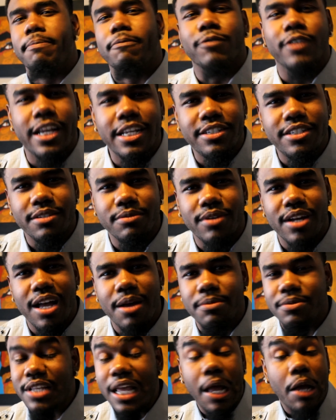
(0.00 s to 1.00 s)
Relationship
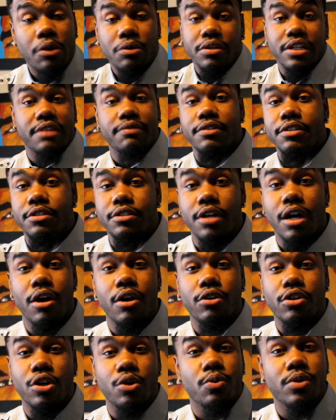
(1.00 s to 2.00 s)
comments. I don't give a
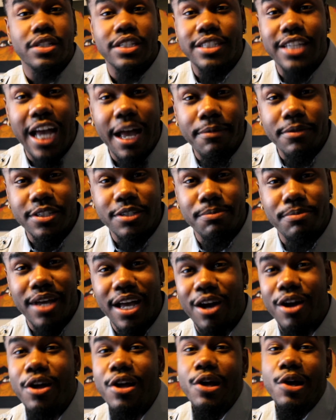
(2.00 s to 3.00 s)
dog on what the topic's
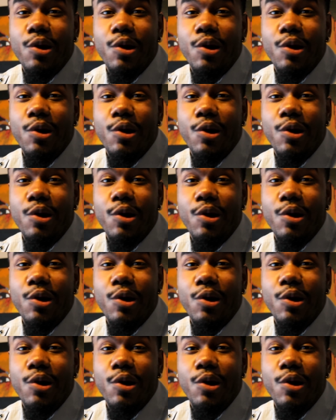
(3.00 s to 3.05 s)
about.